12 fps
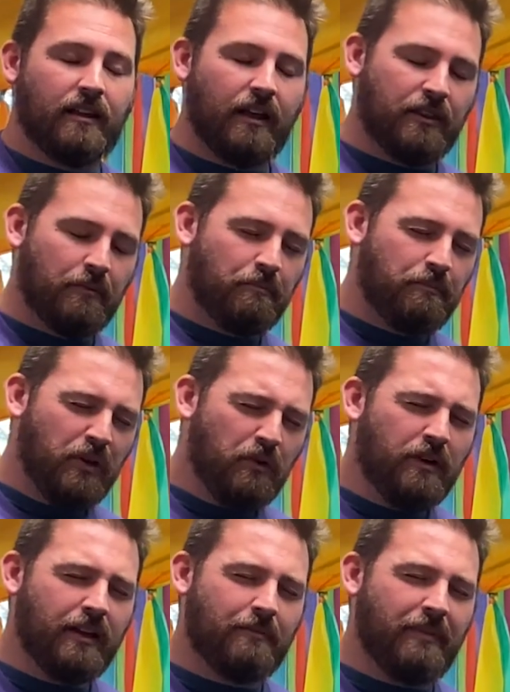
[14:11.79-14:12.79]
the
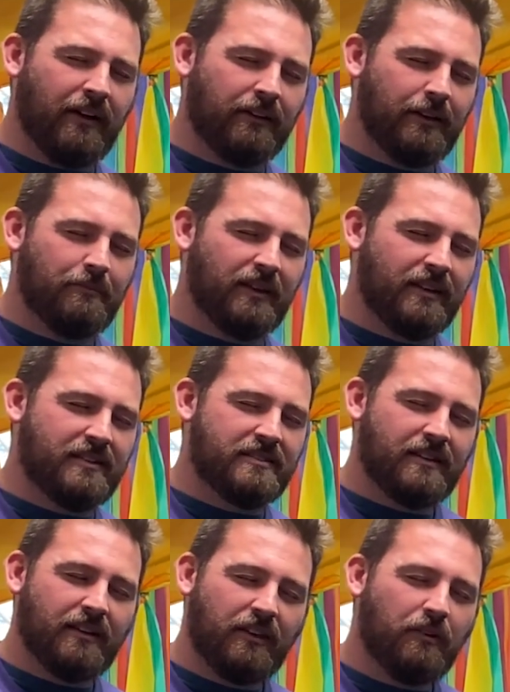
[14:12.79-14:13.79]
beauty about Libby
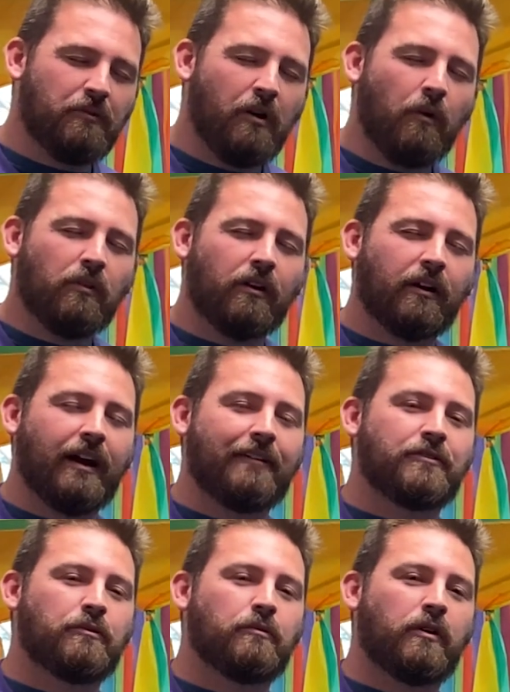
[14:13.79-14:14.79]
is you no longer have
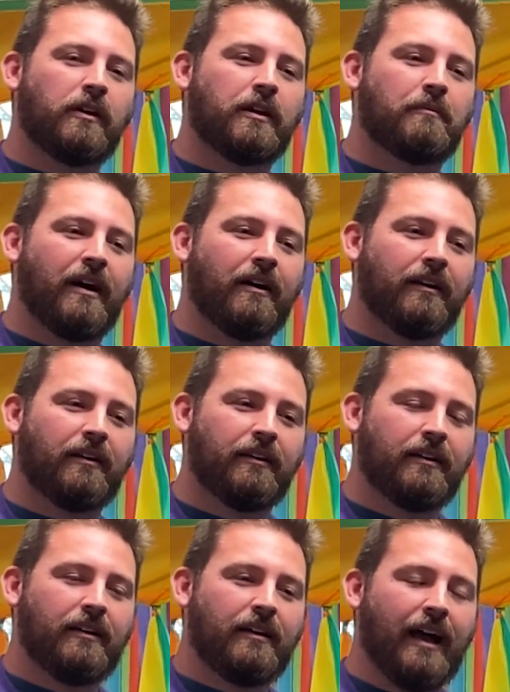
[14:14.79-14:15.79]
to worry about
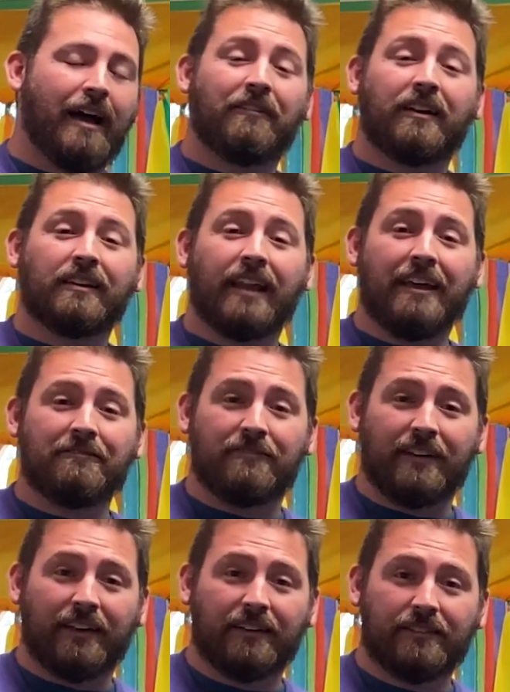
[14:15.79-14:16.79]
having a late
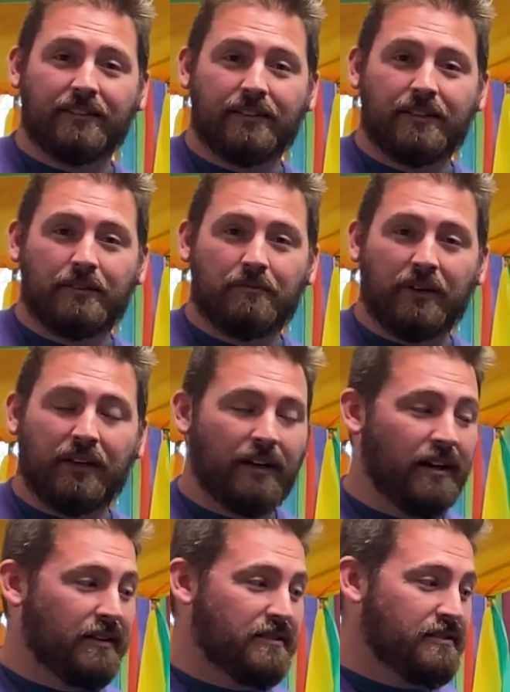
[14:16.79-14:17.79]
fee,
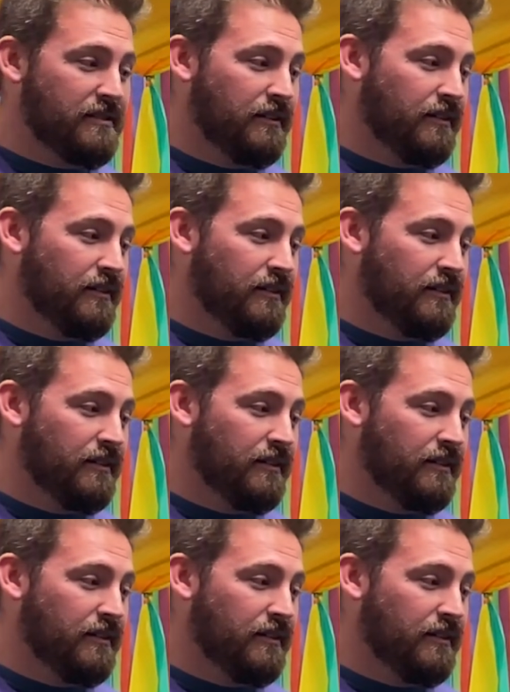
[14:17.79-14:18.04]
because